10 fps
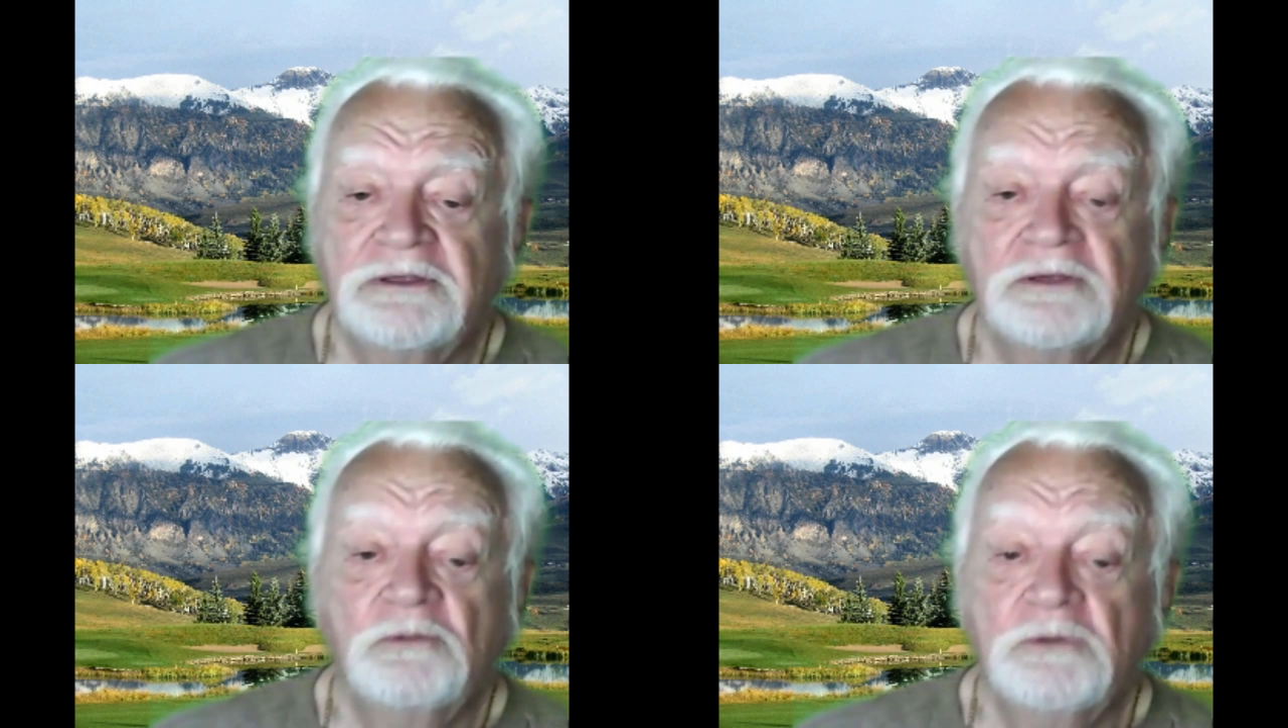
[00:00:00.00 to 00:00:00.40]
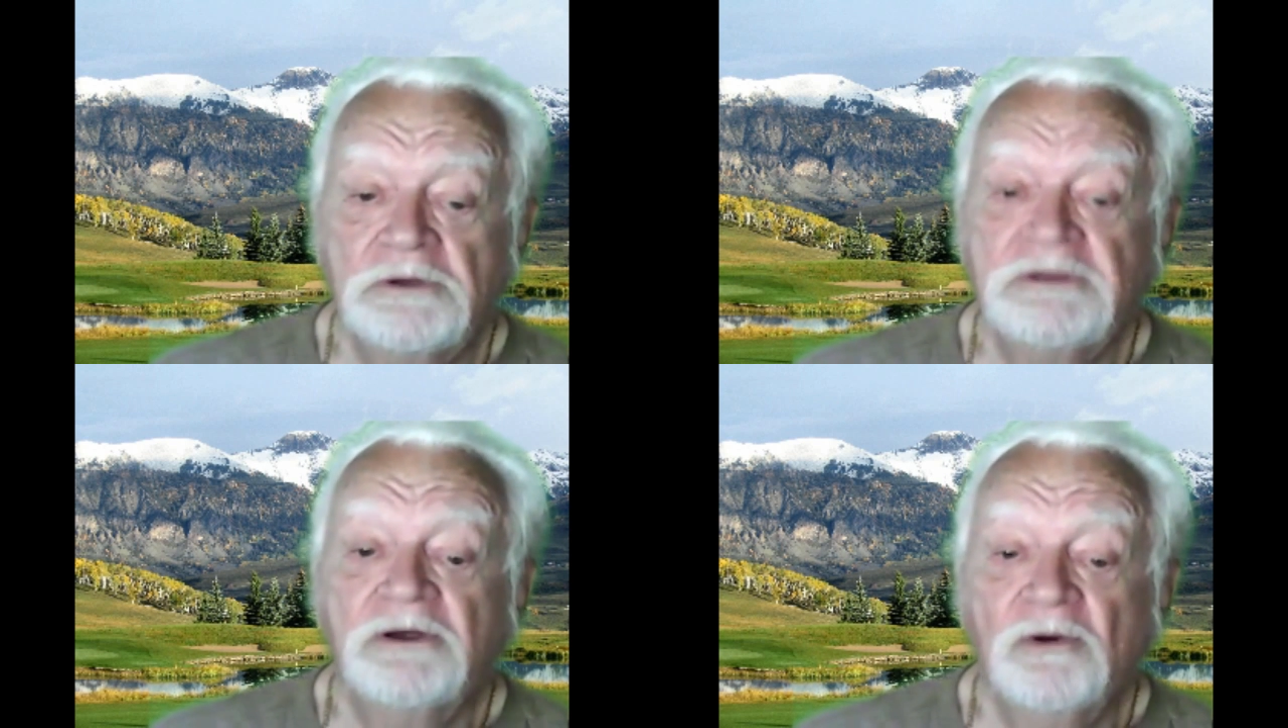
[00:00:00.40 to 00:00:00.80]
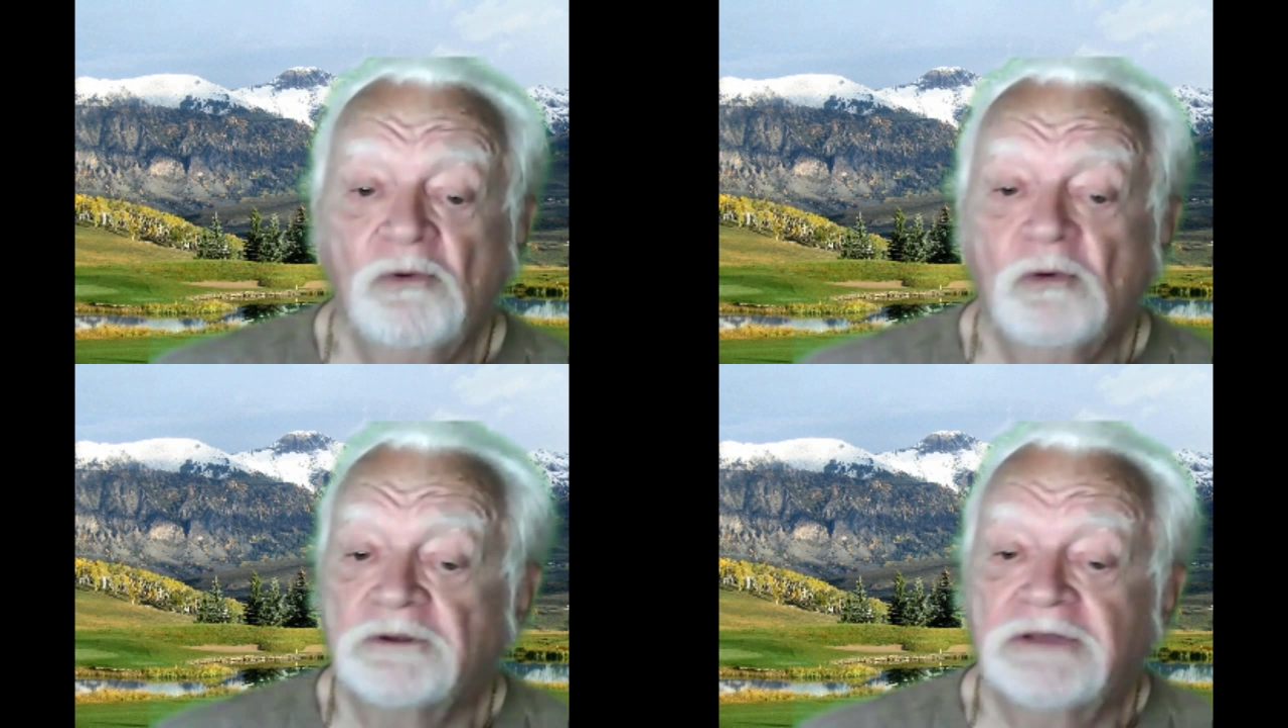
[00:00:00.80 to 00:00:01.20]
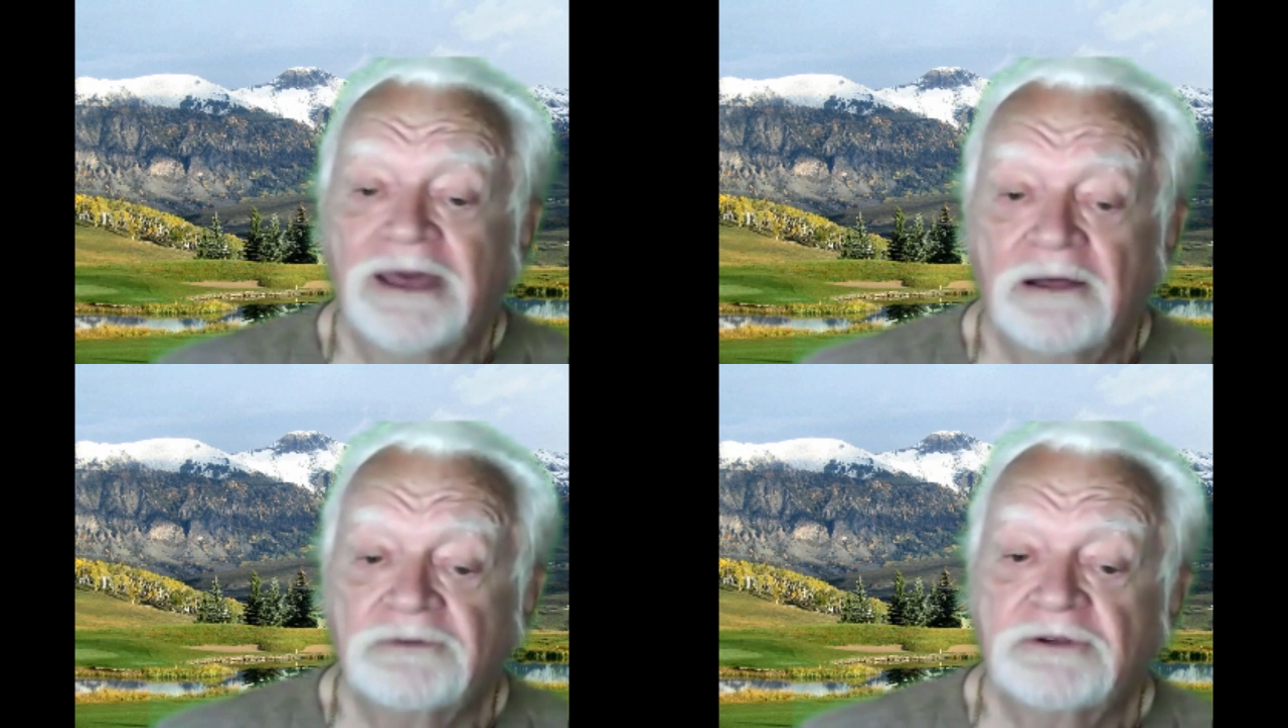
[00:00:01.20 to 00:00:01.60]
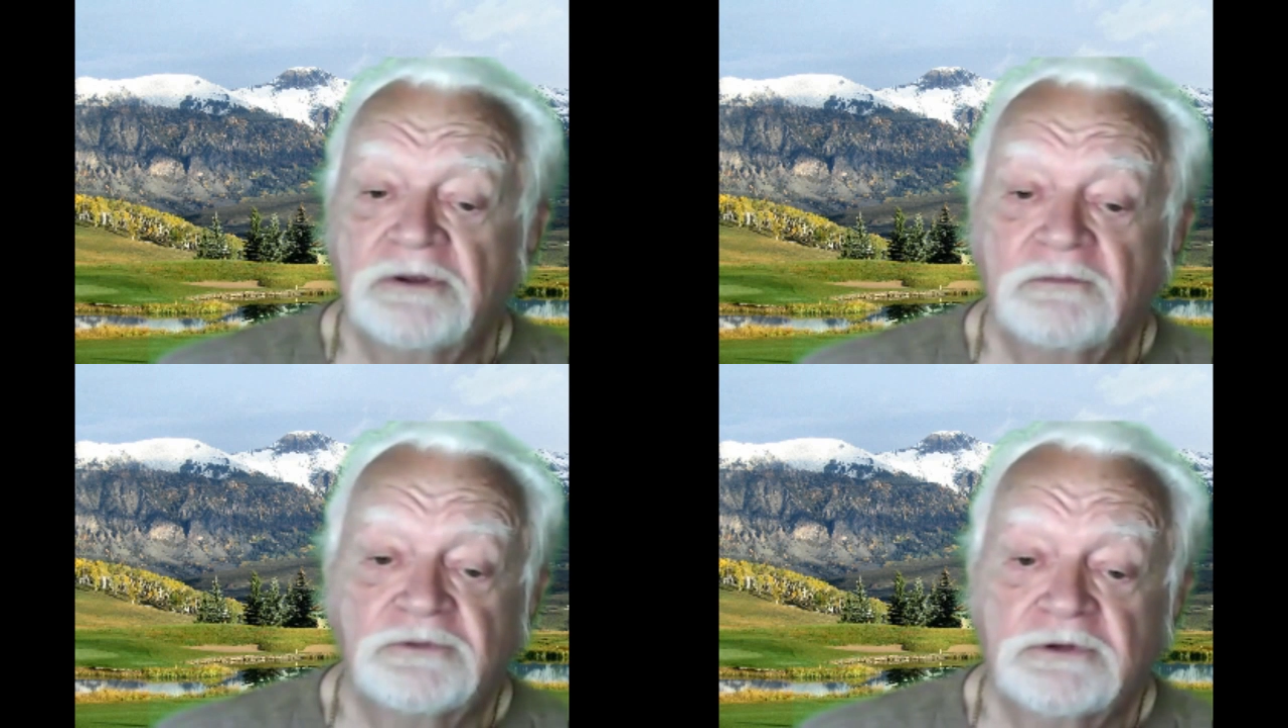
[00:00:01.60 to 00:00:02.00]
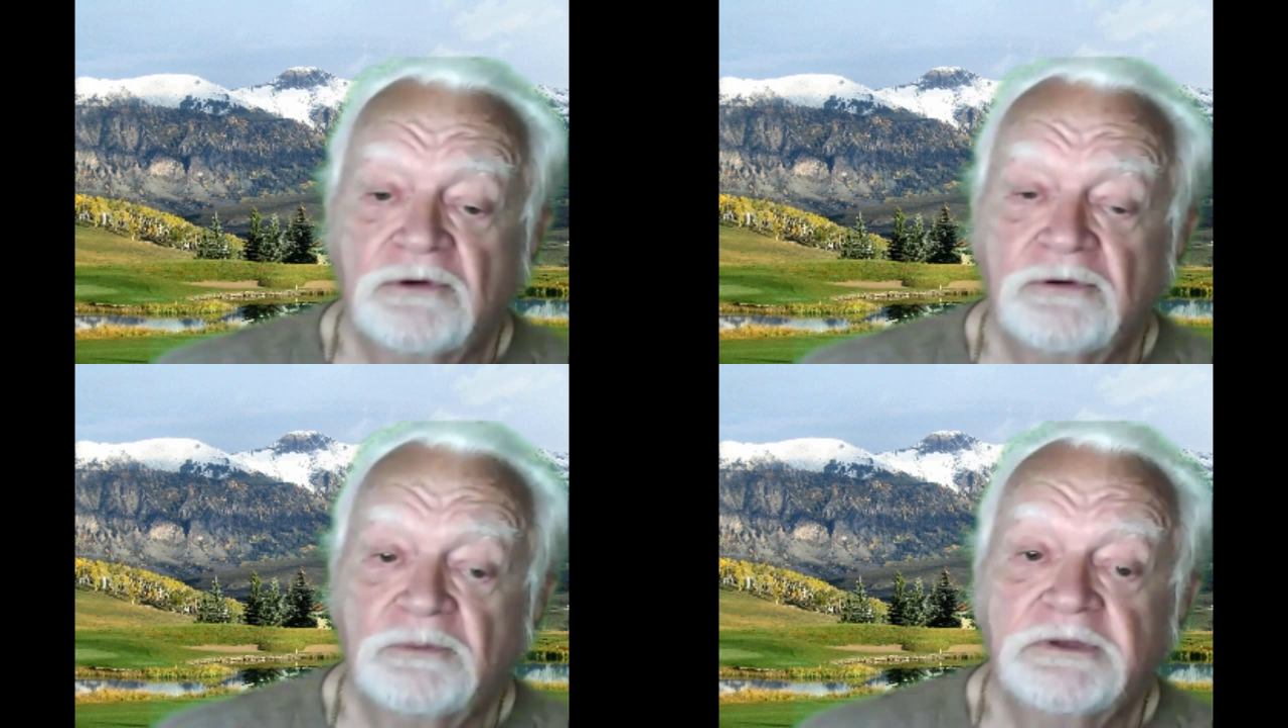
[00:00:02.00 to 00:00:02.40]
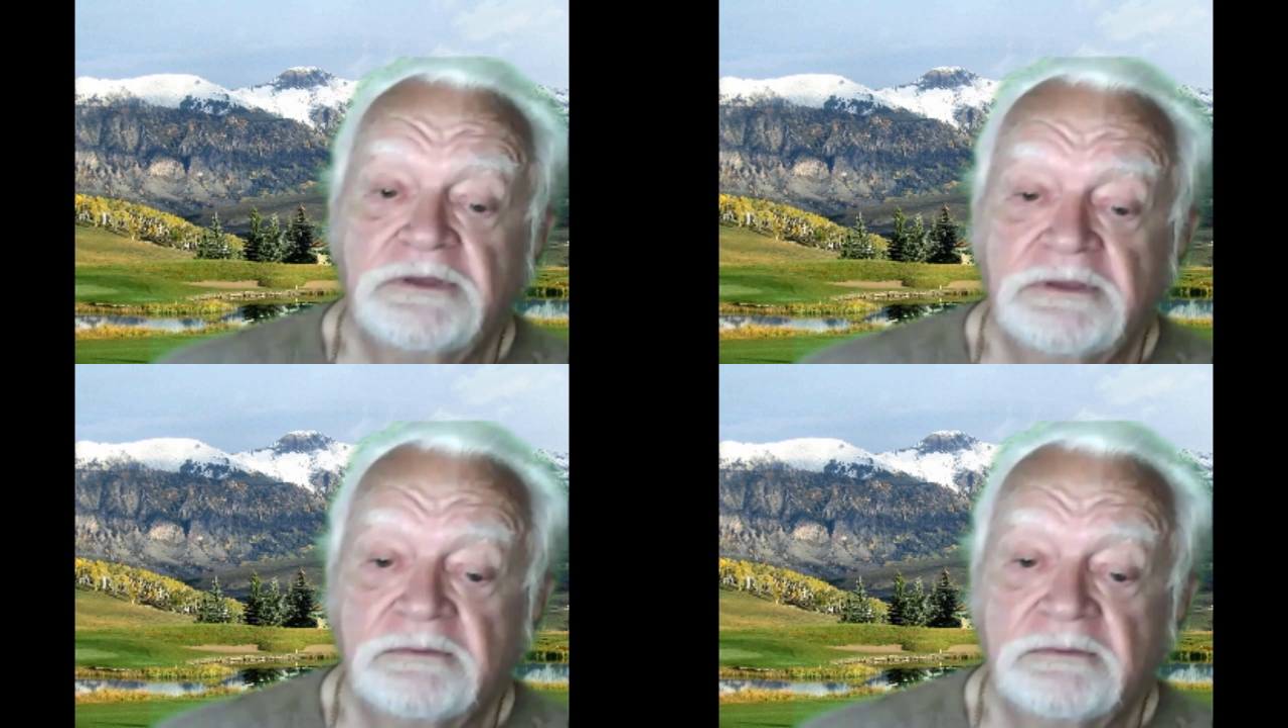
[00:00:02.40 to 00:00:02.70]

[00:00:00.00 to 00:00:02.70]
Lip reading: and we know what the outcome is going to be.